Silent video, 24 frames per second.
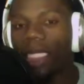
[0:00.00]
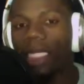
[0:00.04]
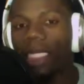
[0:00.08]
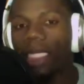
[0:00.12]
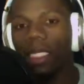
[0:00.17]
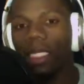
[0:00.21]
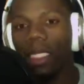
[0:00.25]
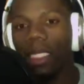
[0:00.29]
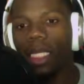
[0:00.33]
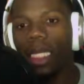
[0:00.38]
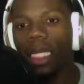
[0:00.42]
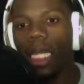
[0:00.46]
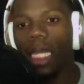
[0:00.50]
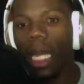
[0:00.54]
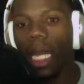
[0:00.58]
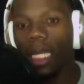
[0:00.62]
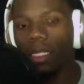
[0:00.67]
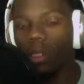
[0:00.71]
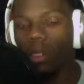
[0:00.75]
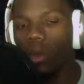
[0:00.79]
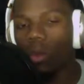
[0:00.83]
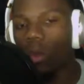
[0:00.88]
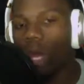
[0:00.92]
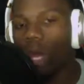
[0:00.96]
he got
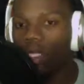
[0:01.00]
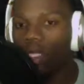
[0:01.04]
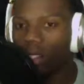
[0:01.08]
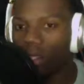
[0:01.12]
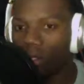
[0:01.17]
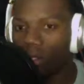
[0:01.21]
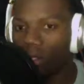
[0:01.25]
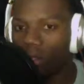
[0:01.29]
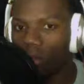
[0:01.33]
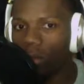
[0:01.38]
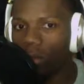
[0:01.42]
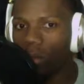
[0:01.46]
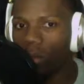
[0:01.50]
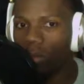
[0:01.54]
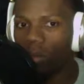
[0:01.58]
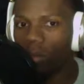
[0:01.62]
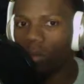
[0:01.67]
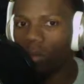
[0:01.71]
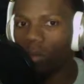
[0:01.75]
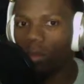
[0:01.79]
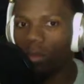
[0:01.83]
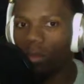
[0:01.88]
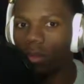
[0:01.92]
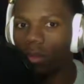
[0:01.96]
to watch you
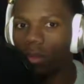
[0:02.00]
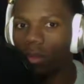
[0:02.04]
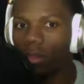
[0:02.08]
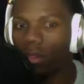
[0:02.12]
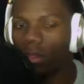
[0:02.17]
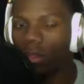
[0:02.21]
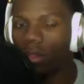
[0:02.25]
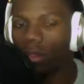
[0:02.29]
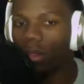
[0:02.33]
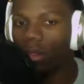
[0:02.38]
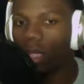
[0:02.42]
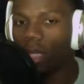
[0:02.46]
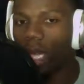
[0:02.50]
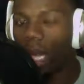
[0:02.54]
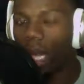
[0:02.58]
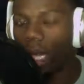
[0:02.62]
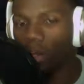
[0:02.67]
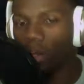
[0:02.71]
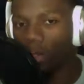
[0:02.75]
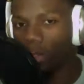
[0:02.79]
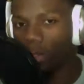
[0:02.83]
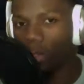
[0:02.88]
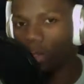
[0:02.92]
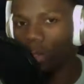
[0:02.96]

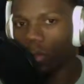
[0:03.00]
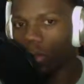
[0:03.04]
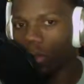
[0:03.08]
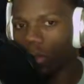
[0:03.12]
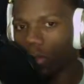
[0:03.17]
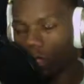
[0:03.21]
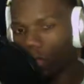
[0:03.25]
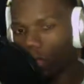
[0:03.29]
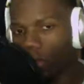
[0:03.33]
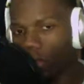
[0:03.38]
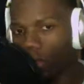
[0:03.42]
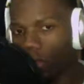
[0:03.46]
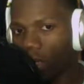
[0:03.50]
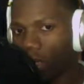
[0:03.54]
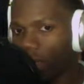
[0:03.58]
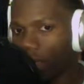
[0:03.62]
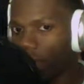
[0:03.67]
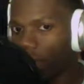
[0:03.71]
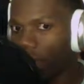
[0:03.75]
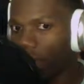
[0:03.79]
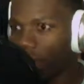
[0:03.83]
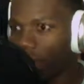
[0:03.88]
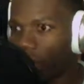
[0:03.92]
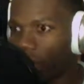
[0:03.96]
outdo Tom Brady.
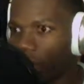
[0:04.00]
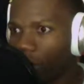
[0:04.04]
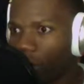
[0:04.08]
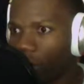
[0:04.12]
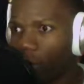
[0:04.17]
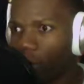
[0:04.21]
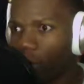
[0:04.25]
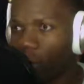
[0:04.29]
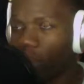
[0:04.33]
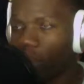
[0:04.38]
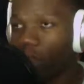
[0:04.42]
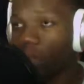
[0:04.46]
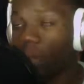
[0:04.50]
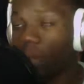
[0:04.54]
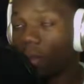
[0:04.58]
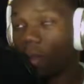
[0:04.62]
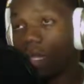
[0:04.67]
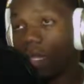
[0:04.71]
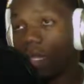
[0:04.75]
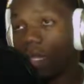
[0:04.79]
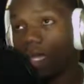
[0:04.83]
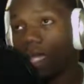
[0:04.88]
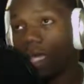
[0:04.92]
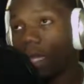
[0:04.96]
To
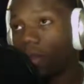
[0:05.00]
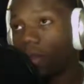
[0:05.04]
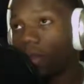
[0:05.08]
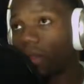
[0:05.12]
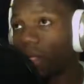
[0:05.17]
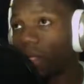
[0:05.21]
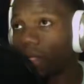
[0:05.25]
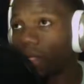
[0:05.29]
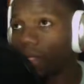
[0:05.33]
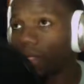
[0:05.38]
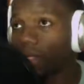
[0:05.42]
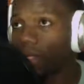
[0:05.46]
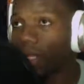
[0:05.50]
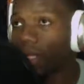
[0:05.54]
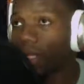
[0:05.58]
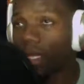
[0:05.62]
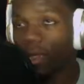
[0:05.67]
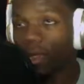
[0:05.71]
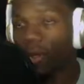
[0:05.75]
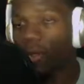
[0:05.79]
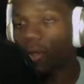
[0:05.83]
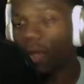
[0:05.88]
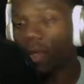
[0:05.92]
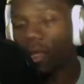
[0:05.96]
me, I think a
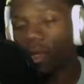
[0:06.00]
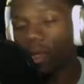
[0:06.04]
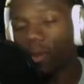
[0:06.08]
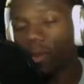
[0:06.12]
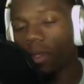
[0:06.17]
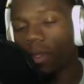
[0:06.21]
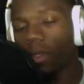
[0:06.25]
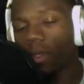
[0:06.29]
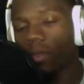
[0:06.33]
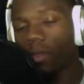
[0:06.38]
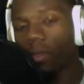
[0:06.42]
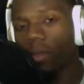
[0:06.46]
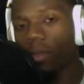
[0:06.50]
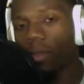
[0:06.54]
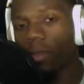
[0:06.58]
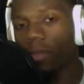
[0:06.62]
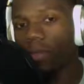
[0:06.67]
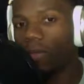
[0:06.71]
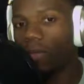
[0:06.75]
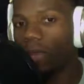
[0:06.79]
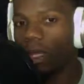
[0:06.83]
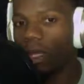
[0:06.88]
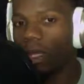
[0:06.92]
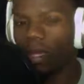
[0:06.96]
2nd round pick would be
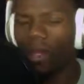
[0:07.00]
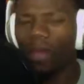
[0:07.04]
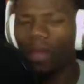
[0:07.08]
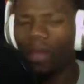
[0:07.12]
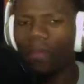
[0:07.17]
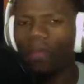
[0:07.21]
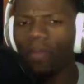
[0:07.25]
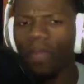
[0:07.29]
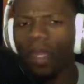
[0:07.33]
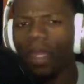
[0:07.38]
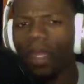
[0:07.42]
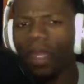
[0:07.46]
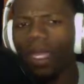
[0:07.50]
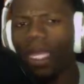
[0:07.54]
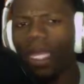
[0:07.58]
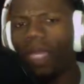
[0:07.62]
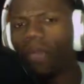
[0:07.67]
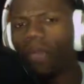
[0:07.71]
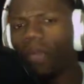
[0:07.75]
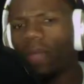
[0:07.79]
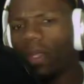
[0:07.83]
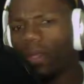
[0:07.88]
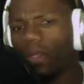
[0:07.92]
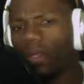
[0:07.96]
fine.
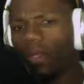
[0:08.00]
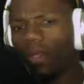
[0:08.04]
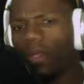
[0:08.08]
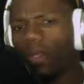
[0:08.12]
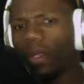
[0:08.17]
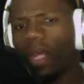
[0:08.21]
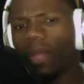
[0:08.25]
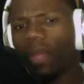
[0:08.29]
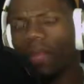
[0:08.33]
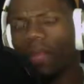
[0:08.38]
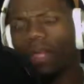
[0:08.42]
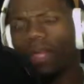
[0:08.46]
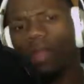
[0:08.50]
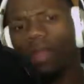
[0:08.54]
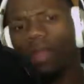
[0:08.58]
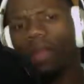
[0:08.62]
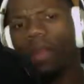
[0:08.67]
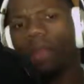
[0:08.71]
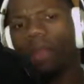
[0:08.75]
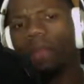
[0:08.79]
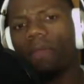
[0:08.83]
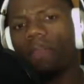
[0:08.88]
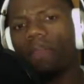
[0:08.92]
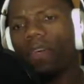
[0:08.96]
Even as a 3rd, I think
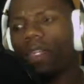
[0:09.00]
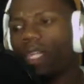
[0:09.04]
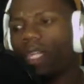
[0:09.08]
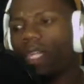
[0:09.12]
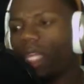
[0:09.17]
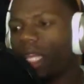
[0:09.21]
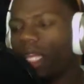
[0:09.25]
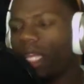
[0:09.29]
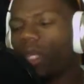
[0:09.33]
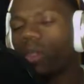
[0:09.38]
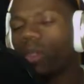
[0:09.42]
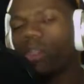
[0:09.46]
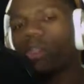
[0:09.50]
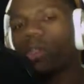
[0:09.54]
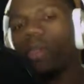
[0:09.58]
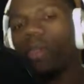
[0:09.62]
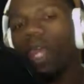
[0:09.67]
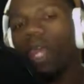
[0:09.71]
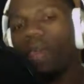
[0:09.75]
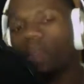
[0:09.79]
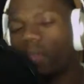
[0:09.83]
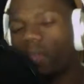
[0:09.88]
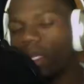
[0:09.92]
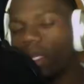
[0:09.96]
for the Eagles, you
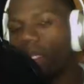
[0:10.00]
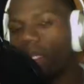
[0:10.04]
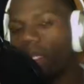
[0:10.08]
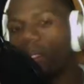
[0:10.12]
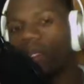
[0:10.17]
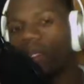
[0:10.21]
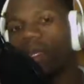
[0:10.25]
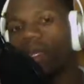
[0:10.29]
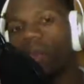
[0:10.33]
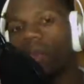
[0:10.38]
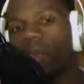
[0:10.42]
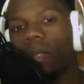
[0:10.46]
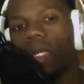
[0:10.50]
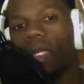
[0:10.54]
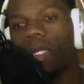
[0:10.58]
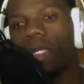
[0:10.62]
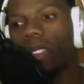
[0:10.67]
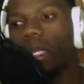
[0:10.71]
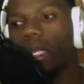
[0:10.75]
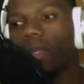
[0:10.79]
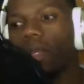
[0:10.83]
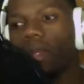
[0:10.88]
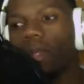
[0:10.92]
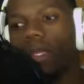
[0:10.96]
have to get something because
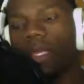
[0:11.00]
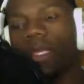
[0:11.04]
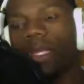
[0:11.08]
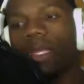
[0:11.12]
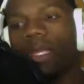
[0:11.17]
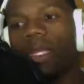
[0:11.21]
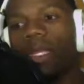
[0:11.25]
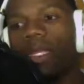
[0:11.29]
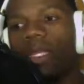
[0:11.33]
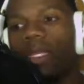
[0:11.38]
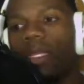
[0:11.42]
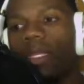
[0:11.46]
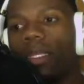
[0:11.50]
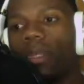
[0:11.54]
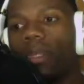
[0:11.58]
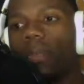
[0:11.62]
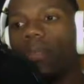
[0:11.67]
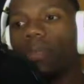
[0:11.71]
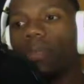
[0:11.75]
I think you